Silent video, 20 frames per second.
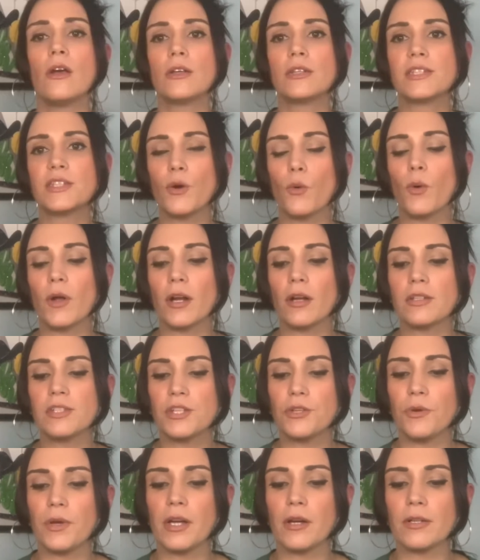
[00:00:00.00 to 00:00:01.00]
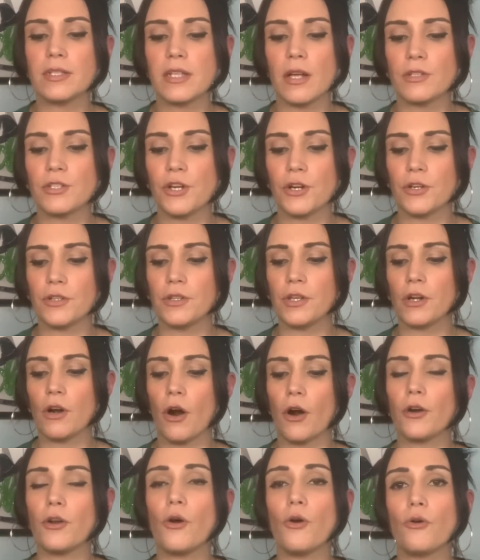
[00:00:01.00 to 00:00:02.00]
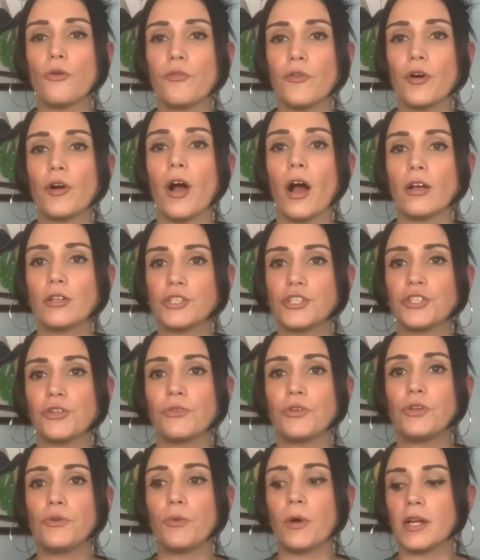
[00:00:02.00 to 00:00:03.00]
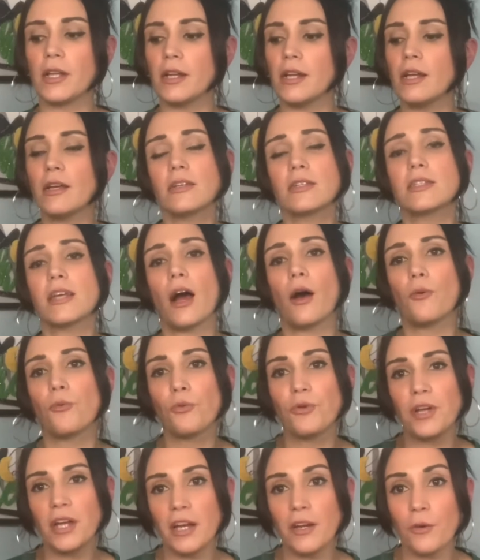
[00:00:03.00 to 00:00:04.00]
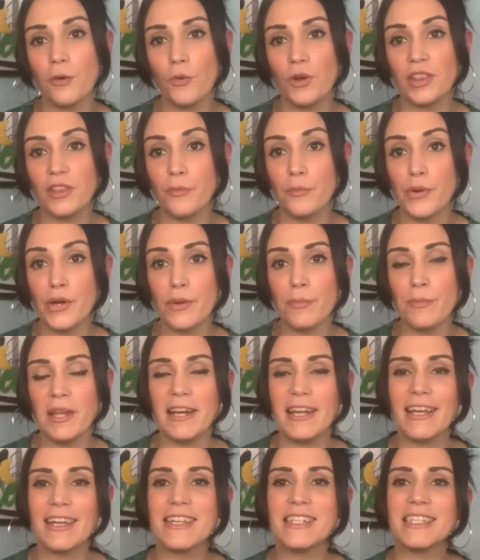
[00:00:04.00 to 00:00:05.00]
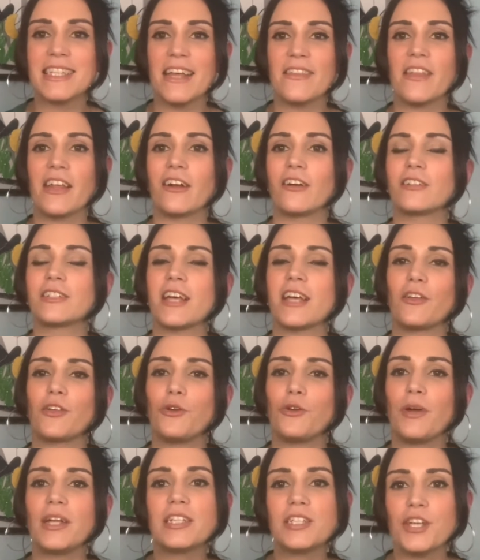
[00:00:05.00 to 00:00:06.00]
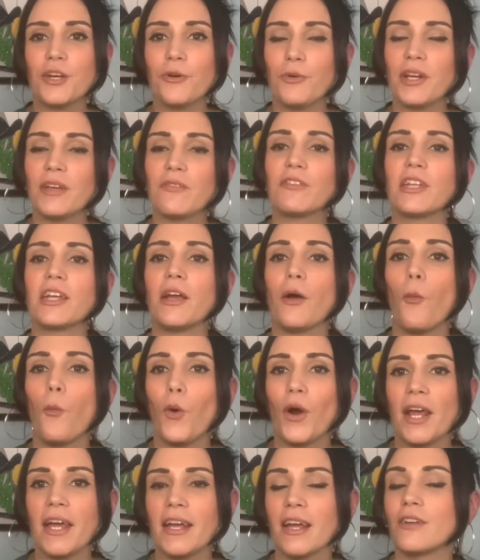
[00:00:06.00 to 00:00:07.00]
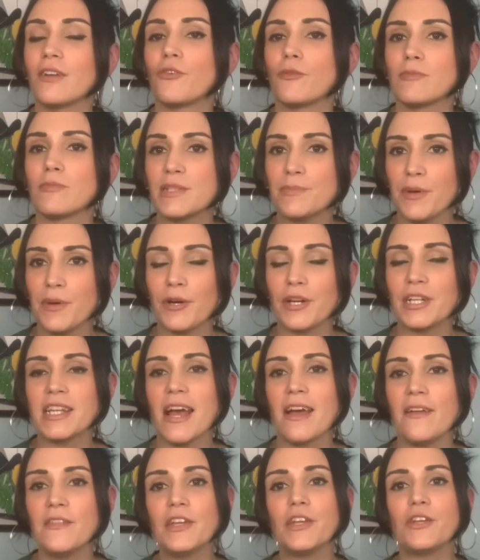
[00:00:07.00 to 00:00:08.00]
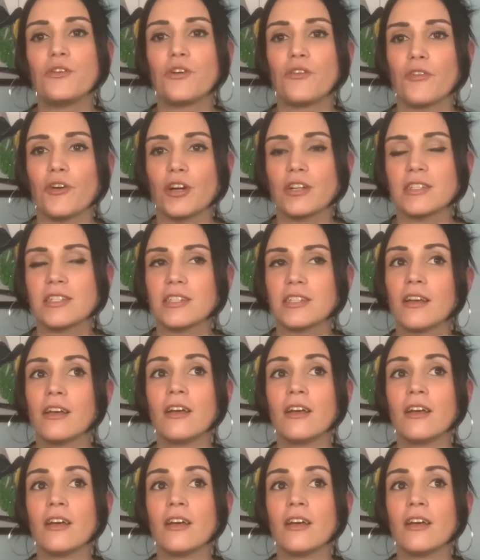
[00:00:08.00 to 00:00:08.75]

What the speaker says: So what I'll do here is I'll turn the card over, I'll show you what it is, I'll read what the book meaning is, and then I'll tell you intuitively what I get from spirit and the universe